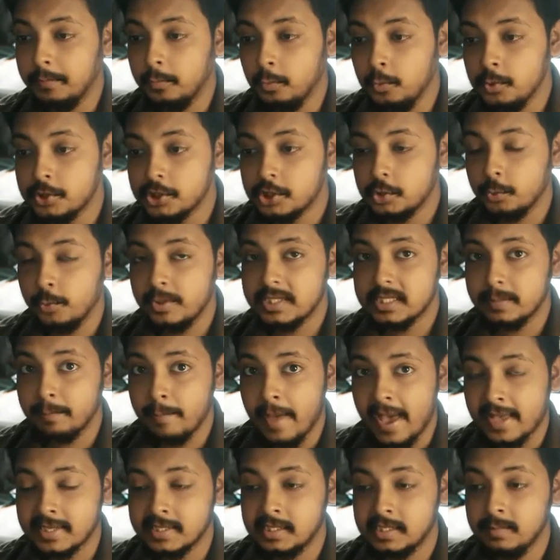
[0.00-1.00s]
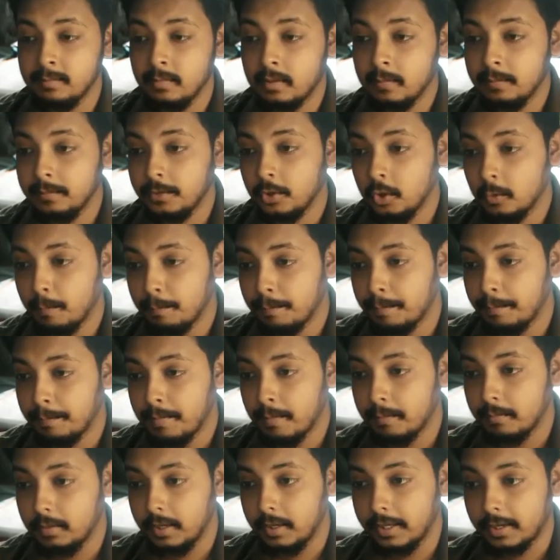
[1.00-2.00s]
boost to its maximum, you know,
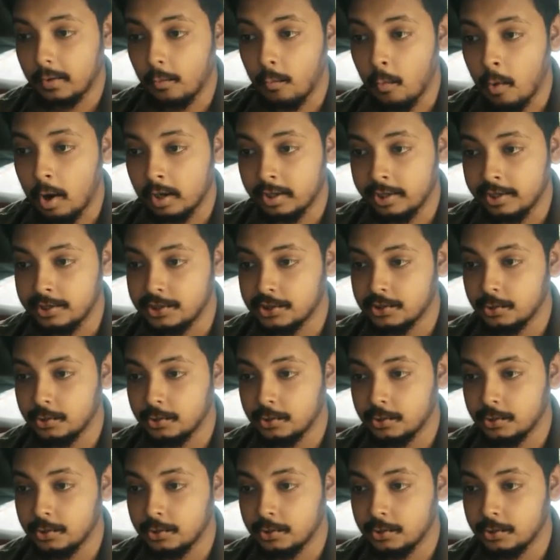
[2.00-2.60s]
like wattage.